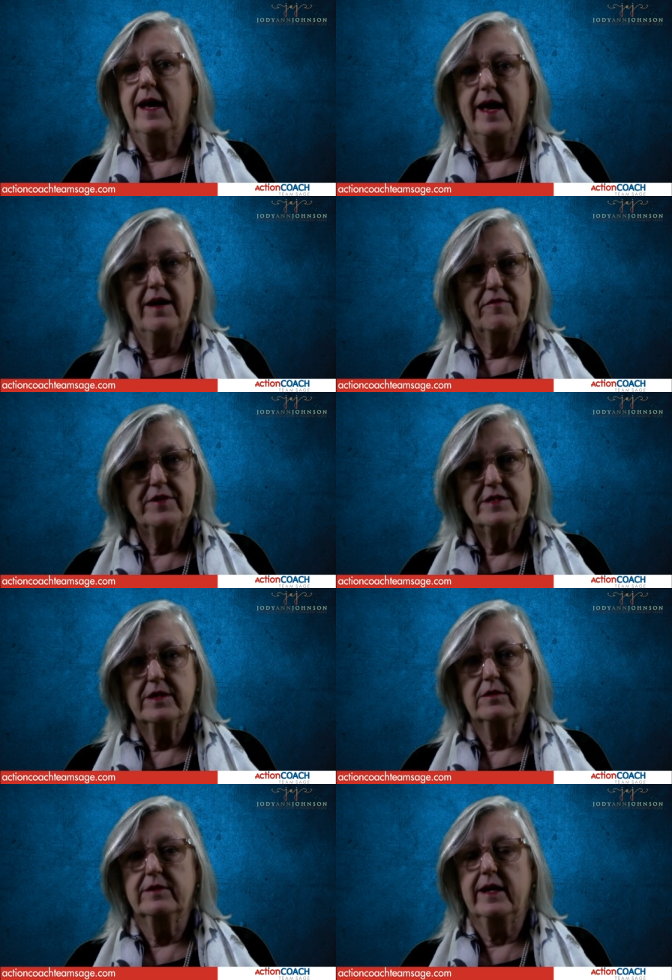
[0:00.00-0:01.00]
every
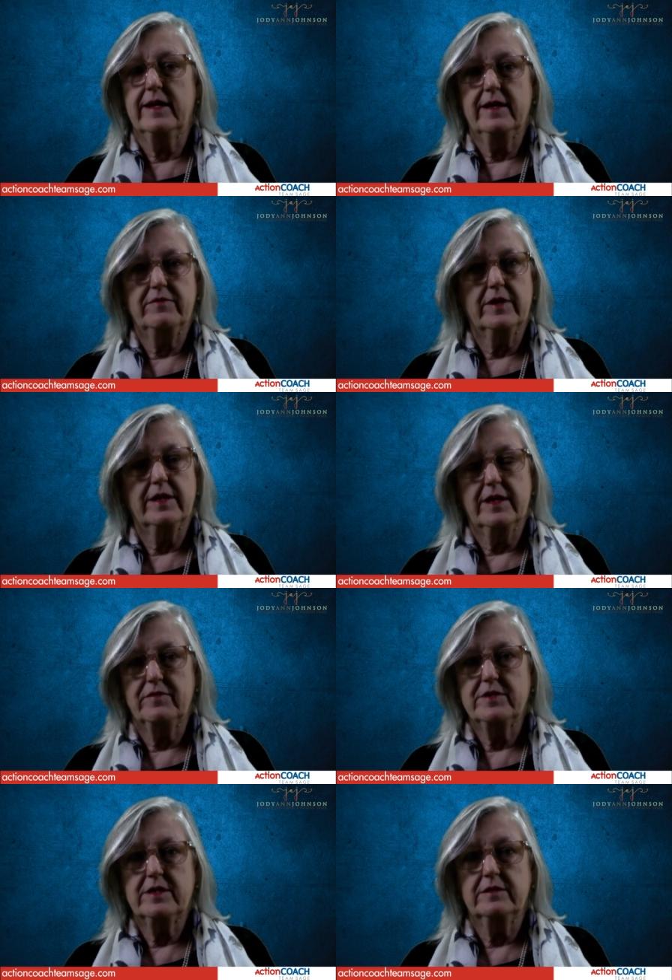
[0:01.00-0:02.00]
single day and have done it
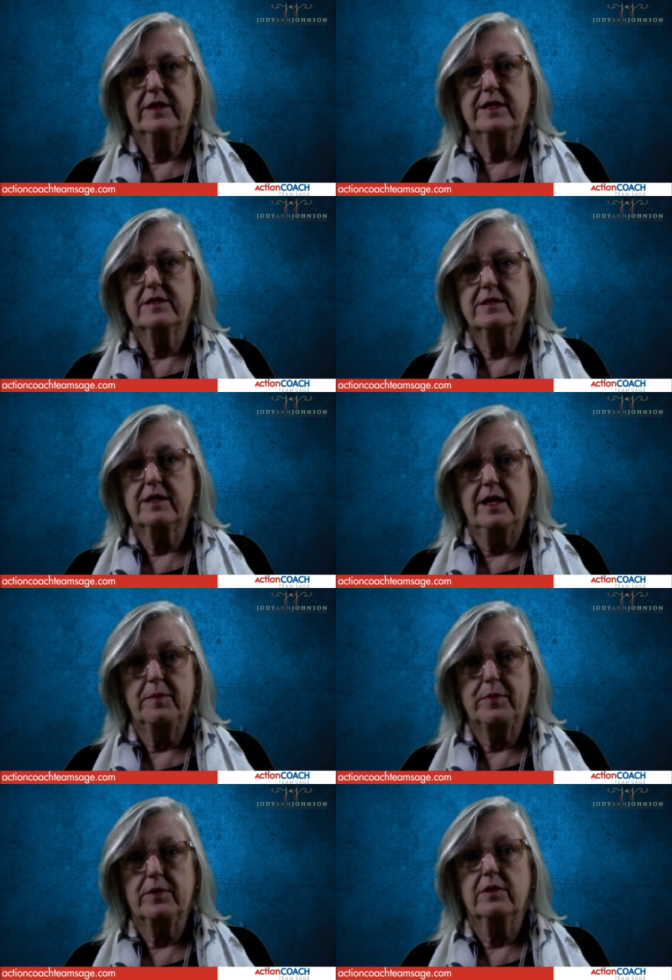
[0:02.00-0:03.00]
every single day since
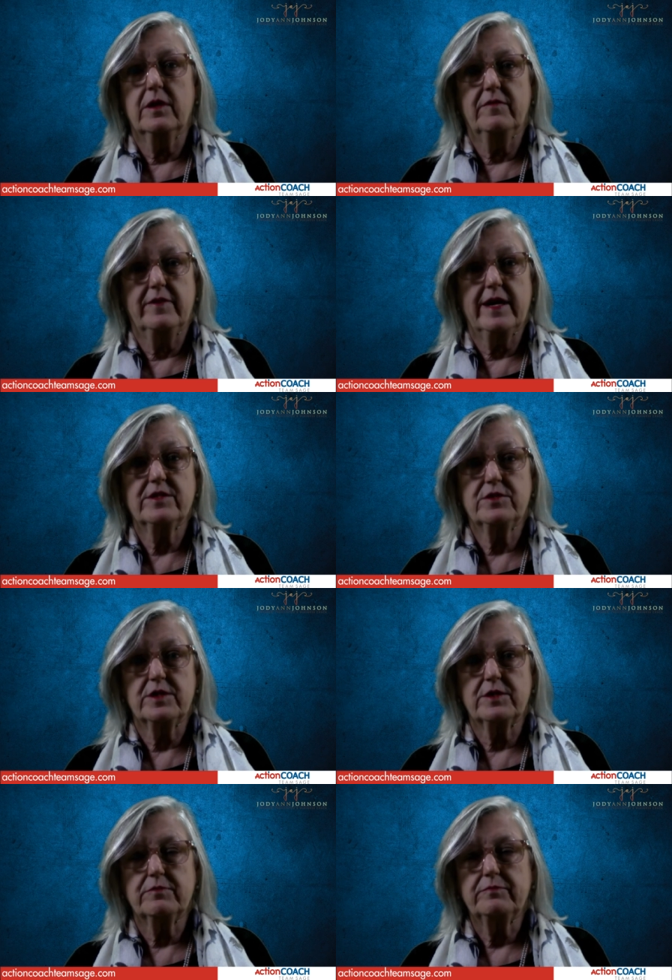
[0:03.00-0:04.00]
April of last
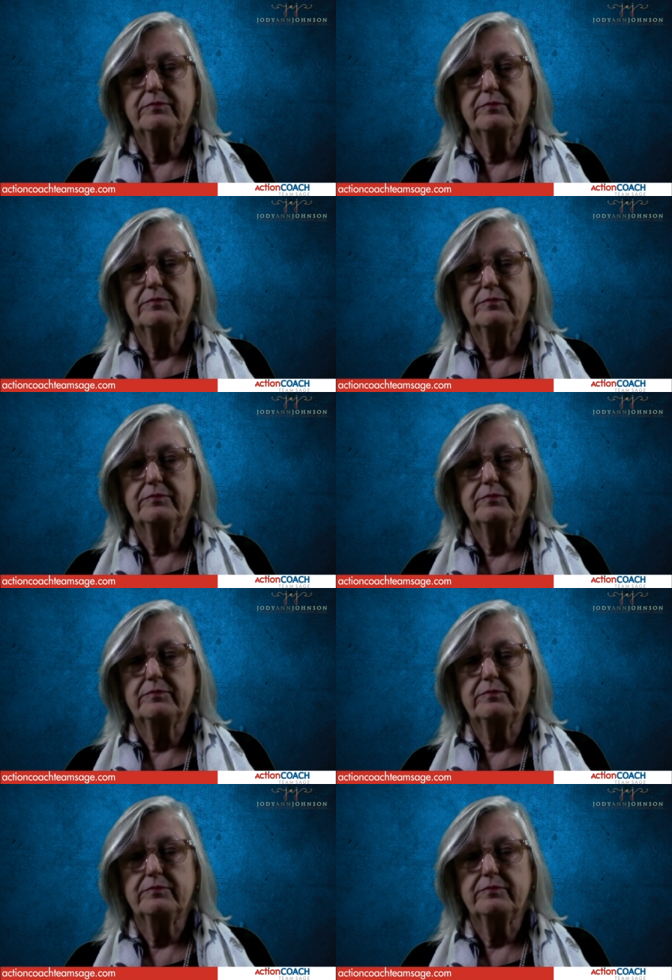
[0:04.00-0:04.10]
year.